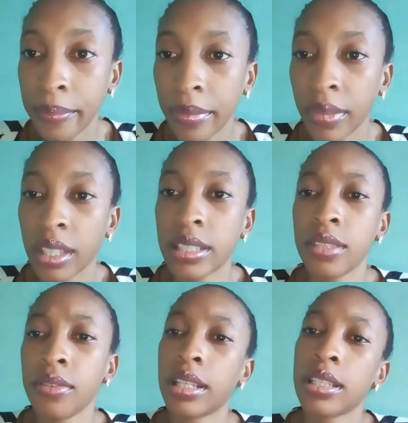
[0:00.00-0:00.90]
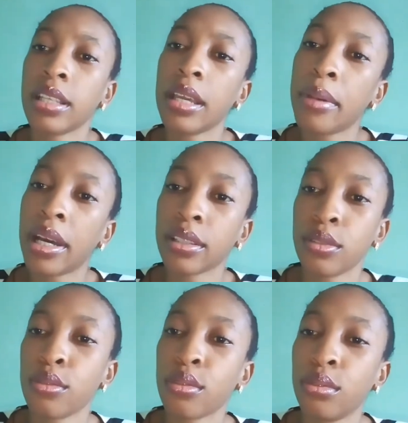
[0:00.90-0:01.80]
because if I stay back in
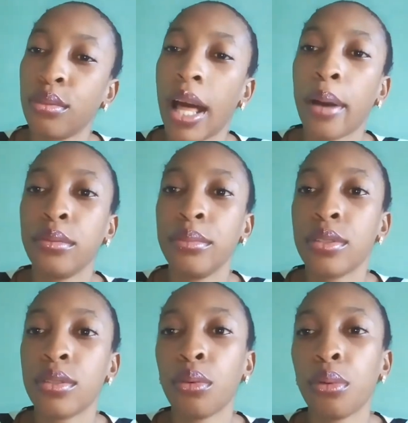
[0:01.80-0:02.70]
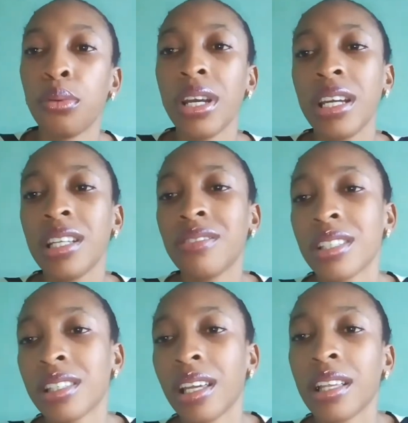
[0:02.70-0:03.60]
school I would be so
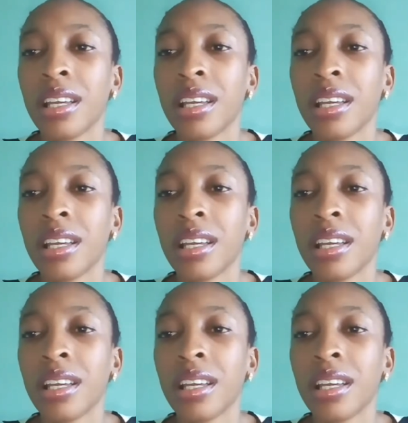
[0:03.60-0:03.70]
devastated.